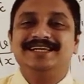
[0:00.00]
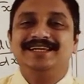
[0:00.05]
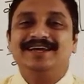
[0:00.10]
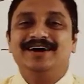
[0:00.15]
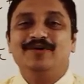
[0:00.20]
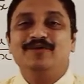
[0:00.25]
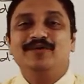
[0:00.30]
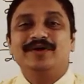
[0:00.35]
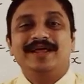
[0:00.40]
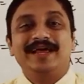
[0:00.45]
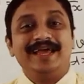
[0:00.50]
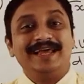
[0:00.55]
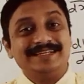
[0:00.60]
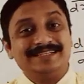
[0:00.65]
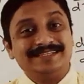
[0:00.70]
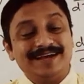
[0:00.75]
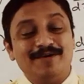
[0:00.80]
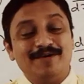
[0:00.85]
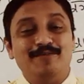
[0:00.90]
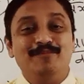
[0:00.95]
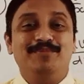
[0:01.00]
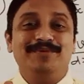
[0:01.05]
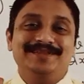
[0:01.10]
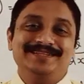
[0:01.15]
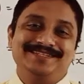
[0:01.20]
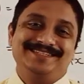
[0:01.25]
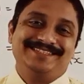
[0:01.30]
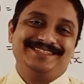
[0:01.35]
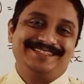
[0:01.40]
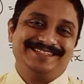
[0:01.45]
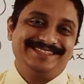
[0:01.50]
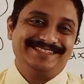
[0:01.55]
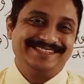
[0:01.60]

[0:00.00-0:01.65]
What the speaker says: our examples.